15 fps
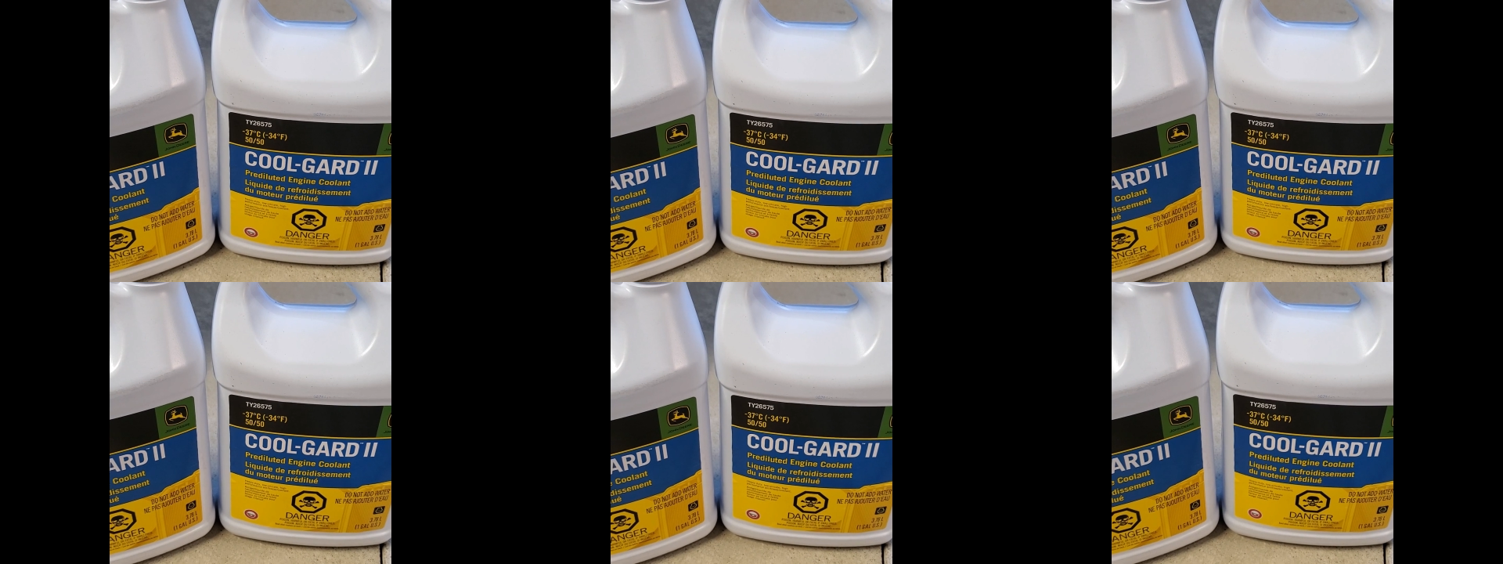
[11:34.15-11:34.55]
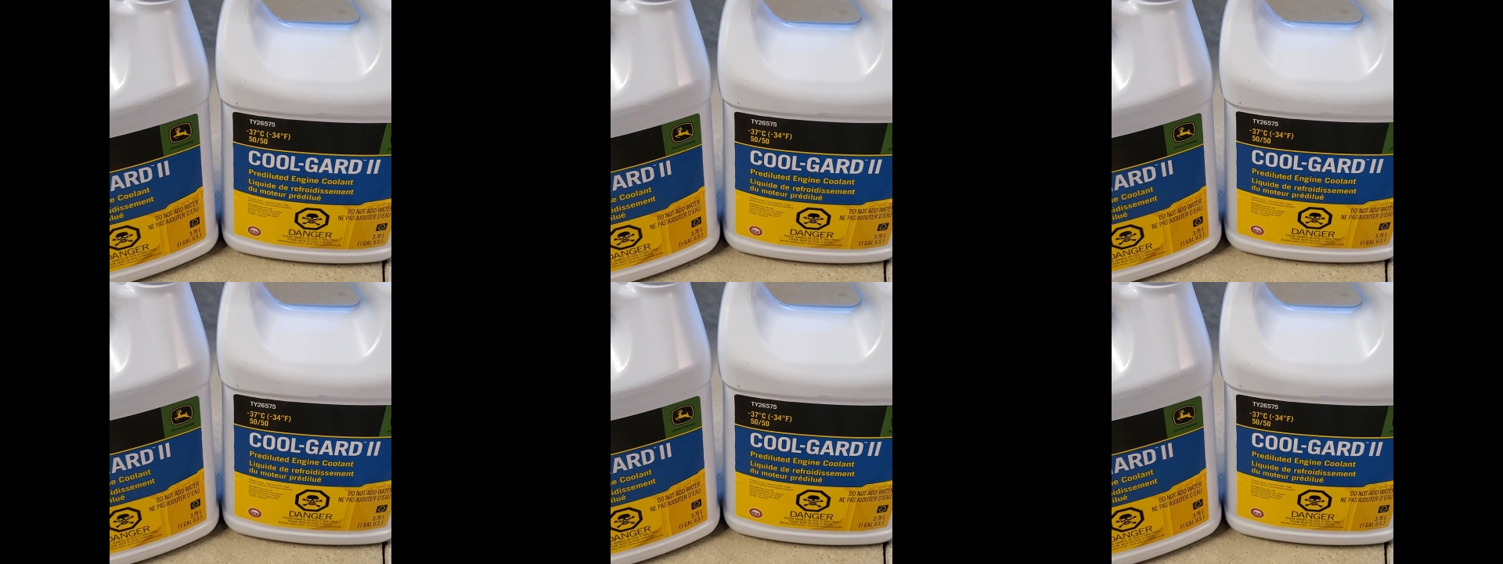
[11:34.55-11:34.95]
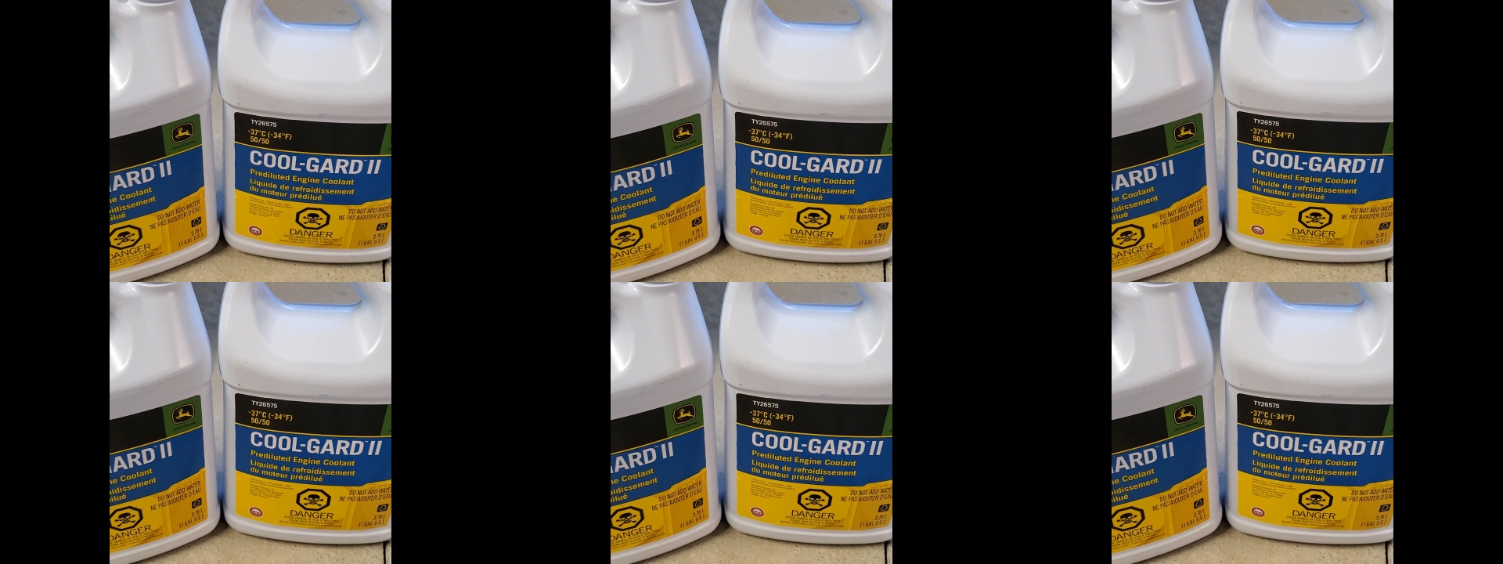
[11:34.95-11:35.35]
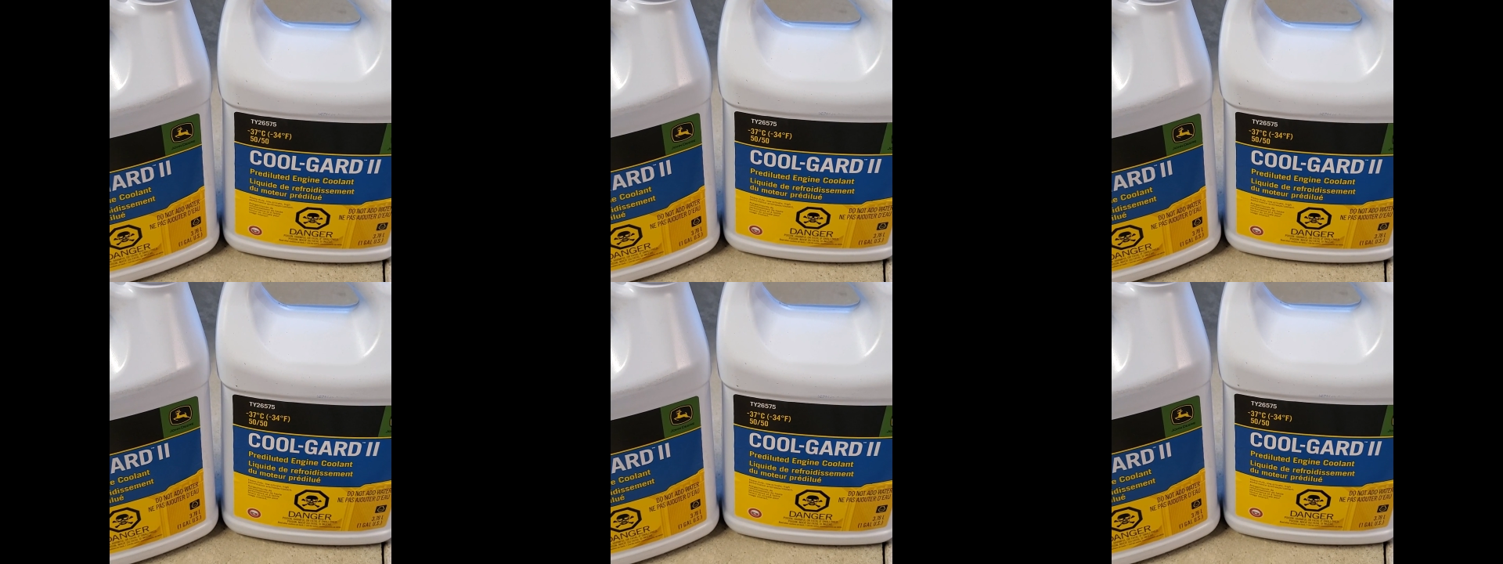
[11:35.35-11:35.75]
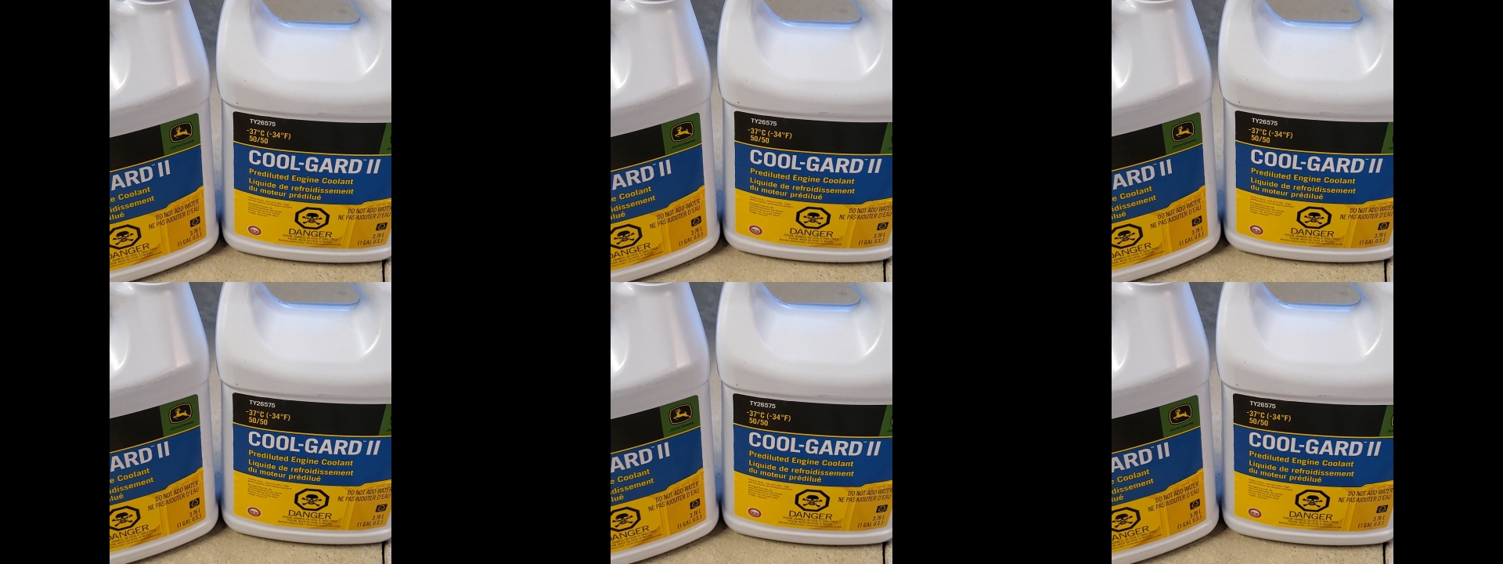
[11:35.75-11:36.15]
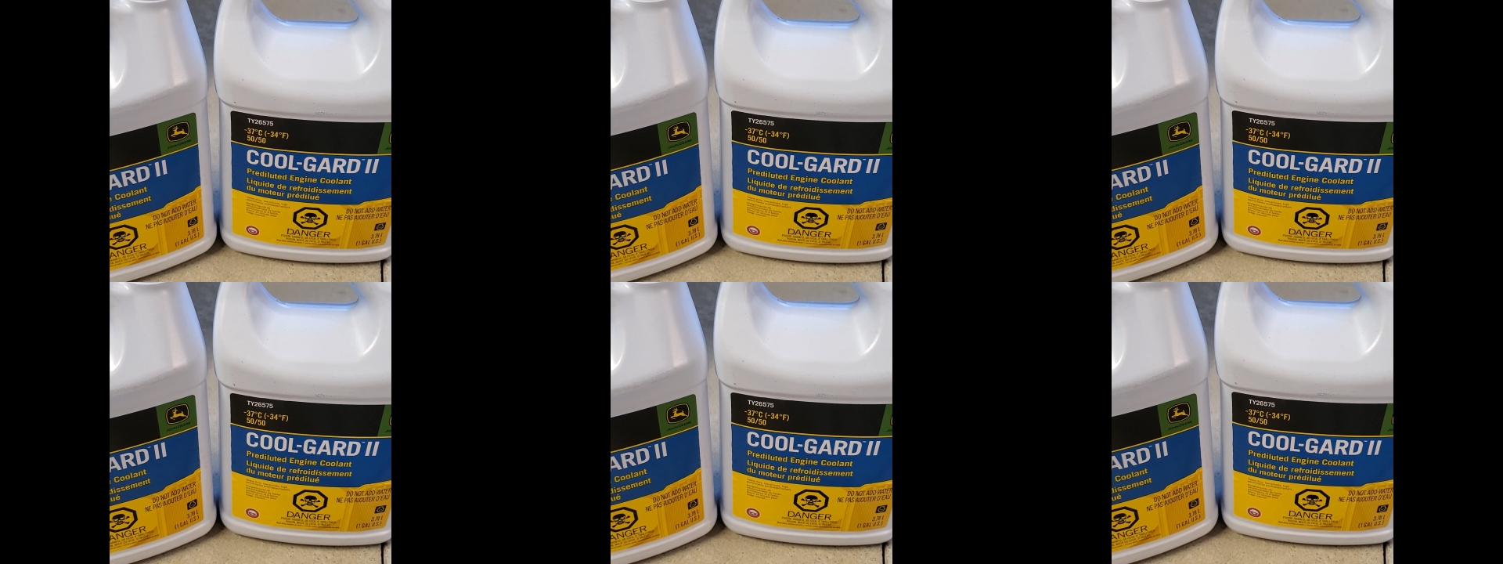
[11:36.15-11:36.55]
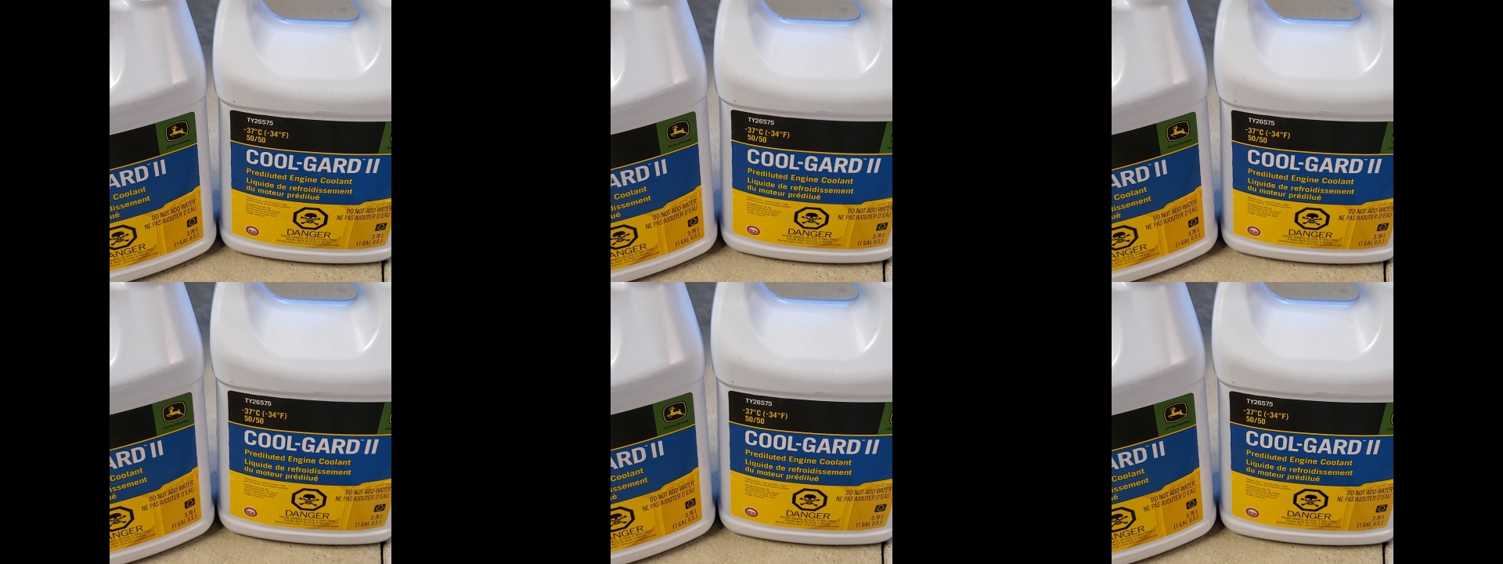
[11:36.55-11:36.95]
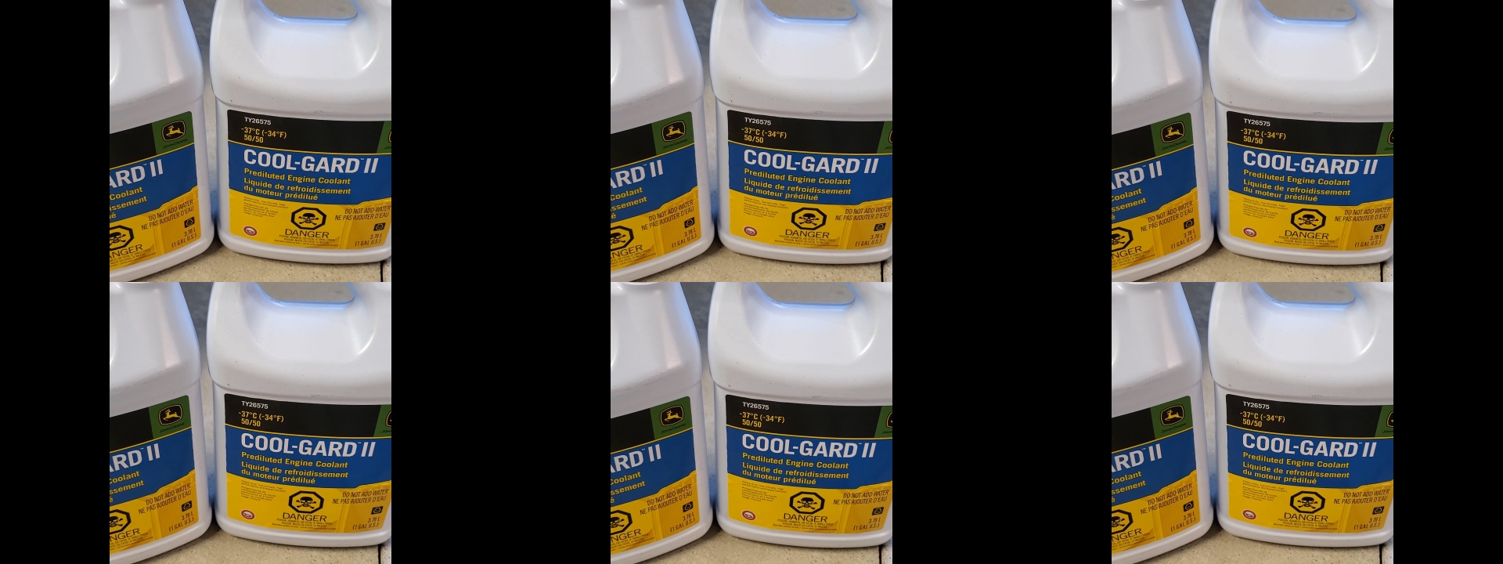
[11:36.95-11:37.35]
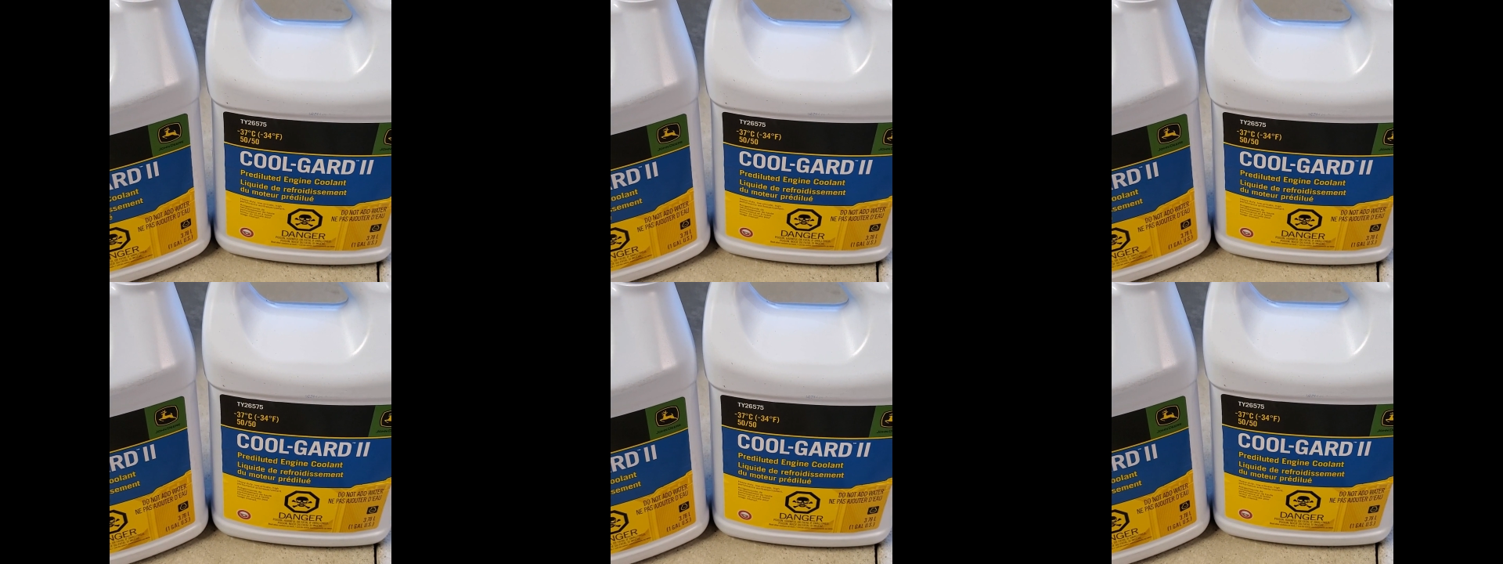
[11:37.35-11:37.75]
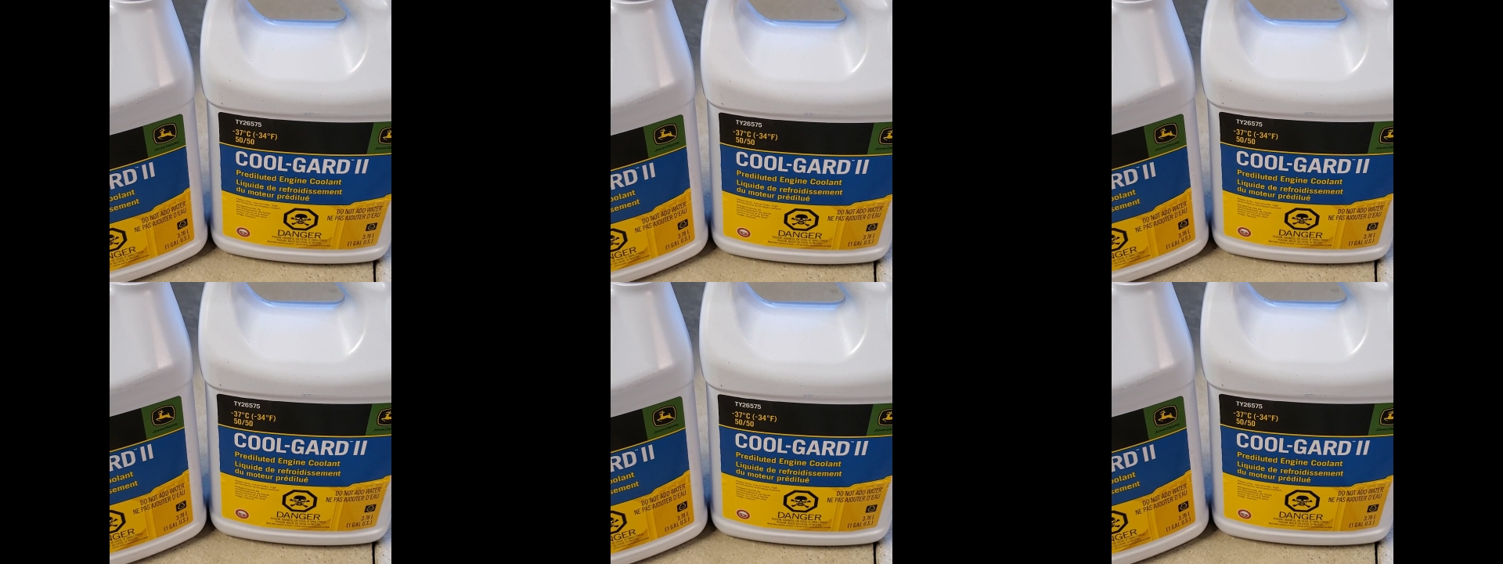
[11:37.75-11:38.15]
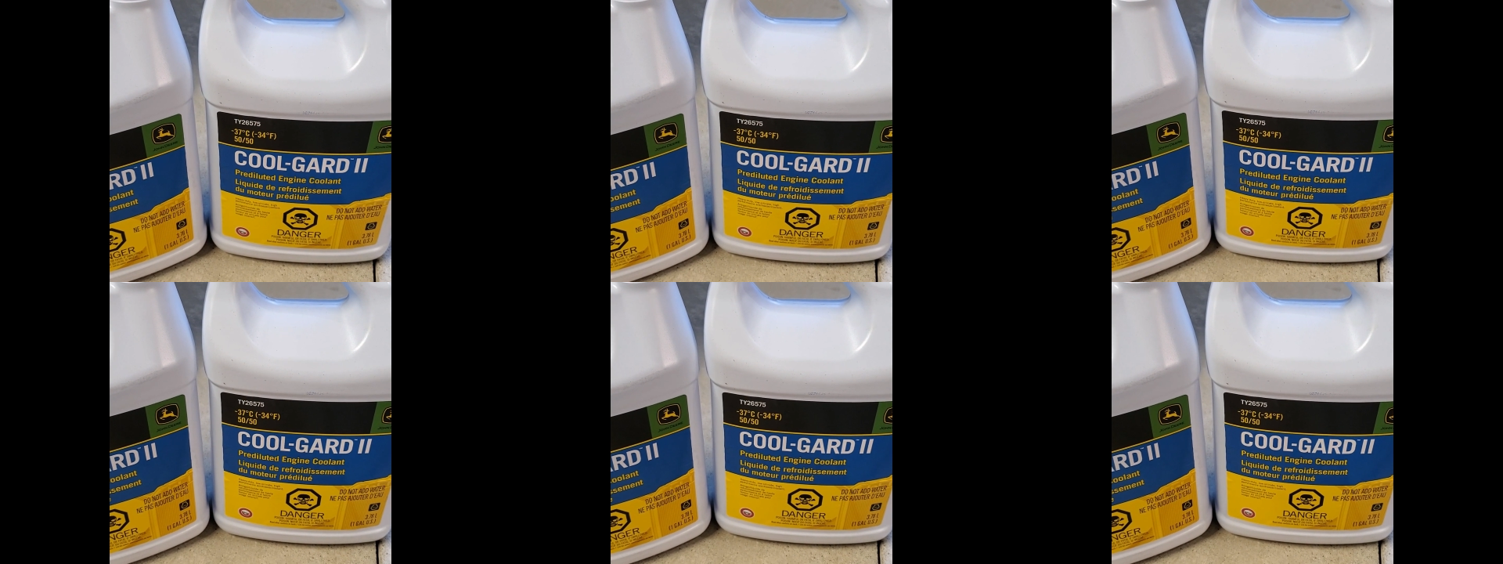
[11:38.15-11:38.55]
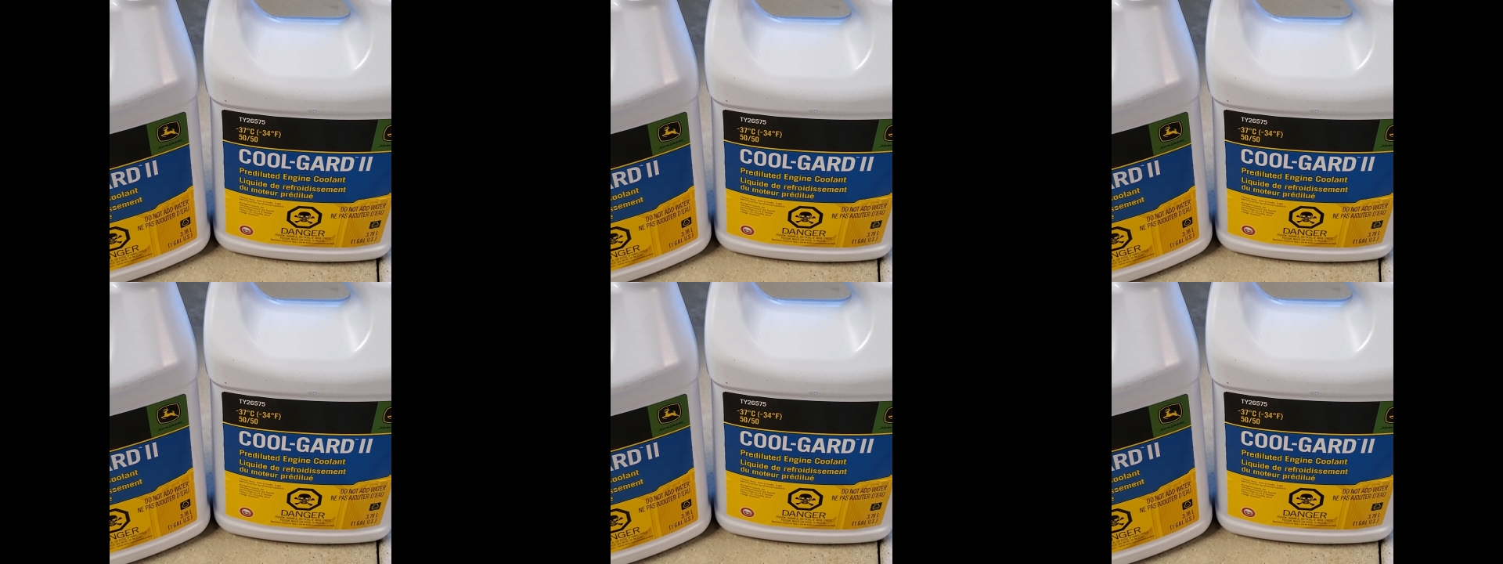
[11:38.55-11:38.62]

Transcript: Nobody's mouth can be seen.